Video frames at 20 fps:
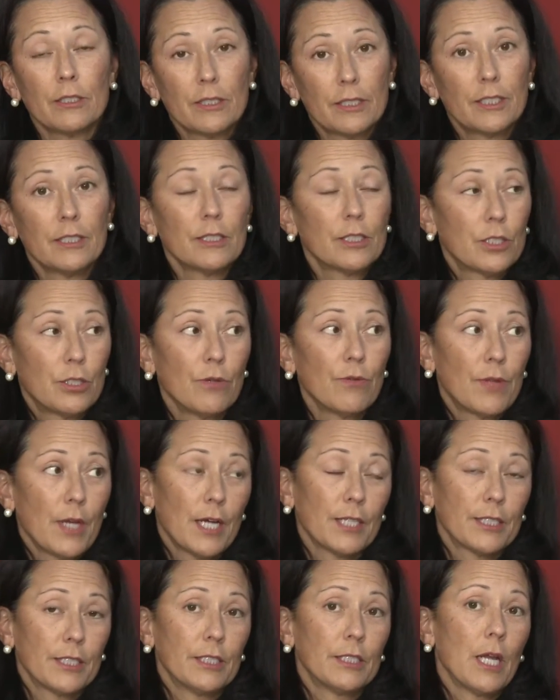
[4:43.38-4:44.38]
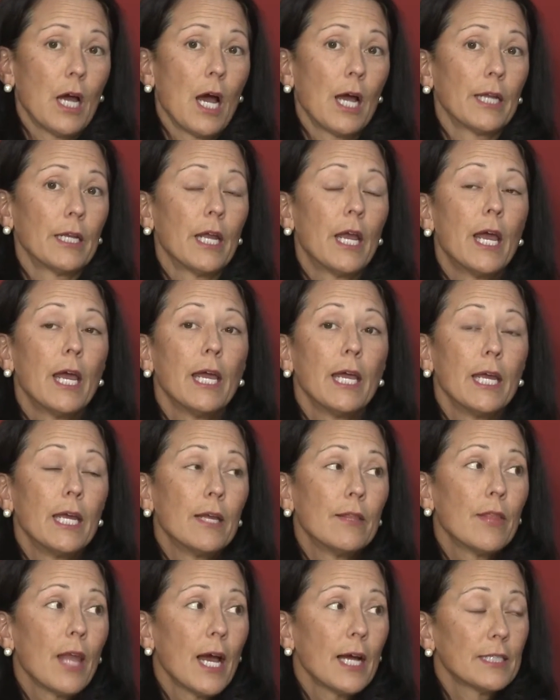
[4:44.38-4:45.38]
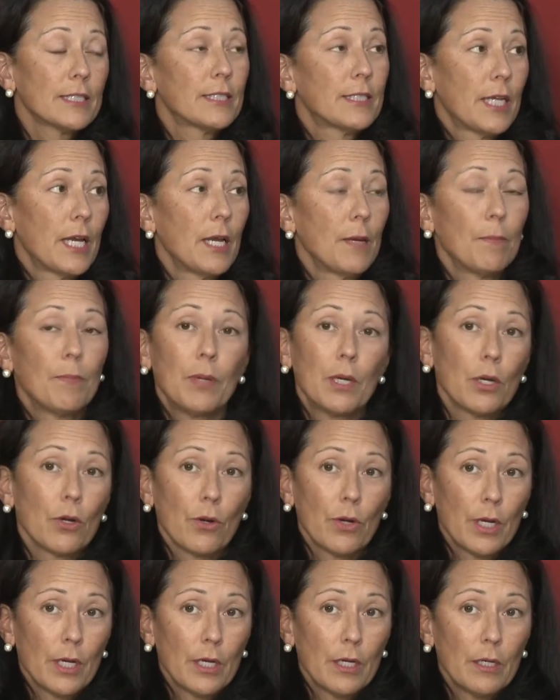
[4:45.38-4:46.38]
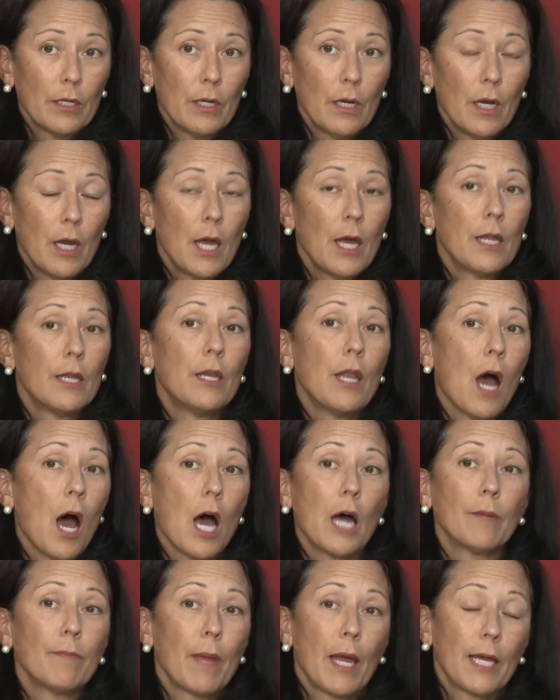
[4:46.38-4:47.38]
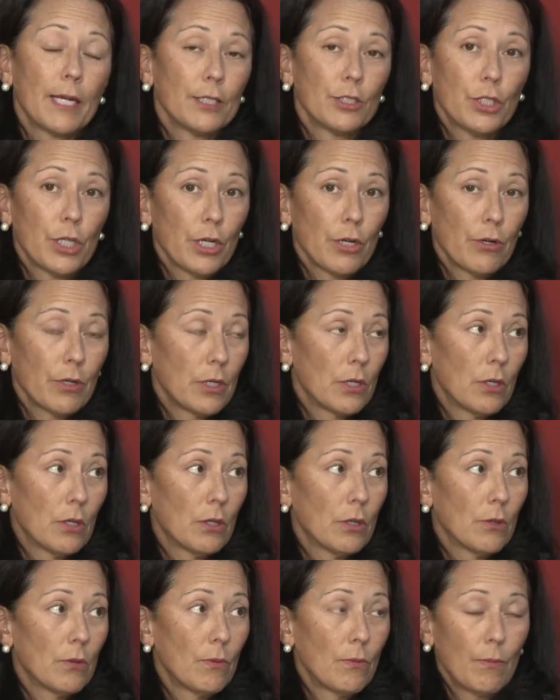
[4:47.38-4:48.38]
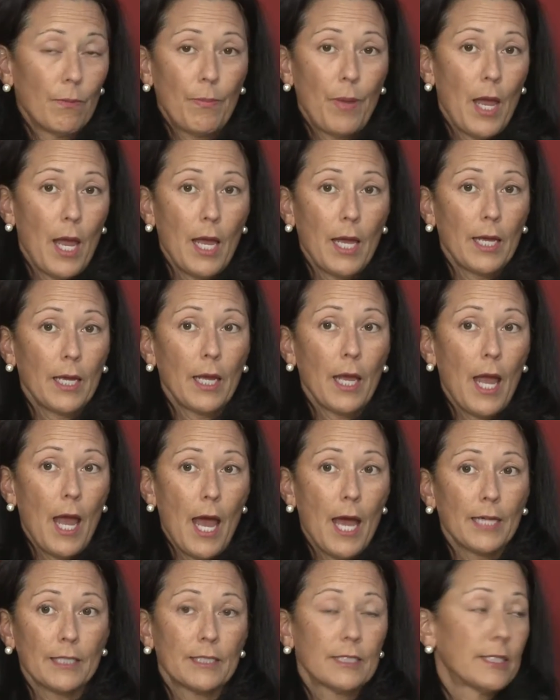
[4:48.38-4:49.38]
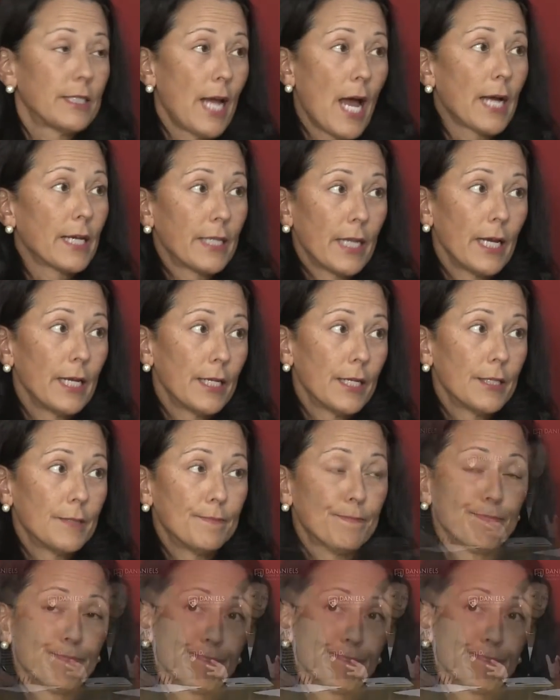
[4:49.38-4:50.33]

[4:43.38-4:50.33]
since 2009. In that same period, non-managerial pay has stagnated.